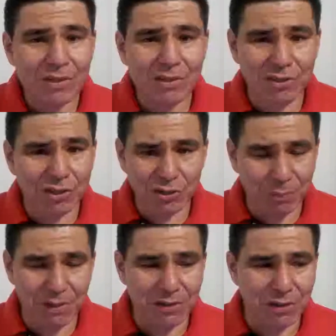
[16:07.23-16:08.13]
just
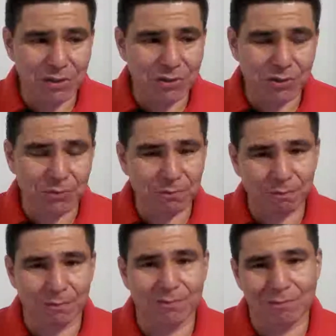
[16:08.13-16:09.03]
because
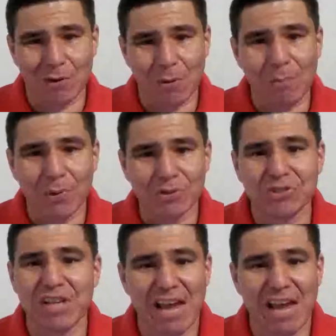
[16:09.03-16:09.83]
a person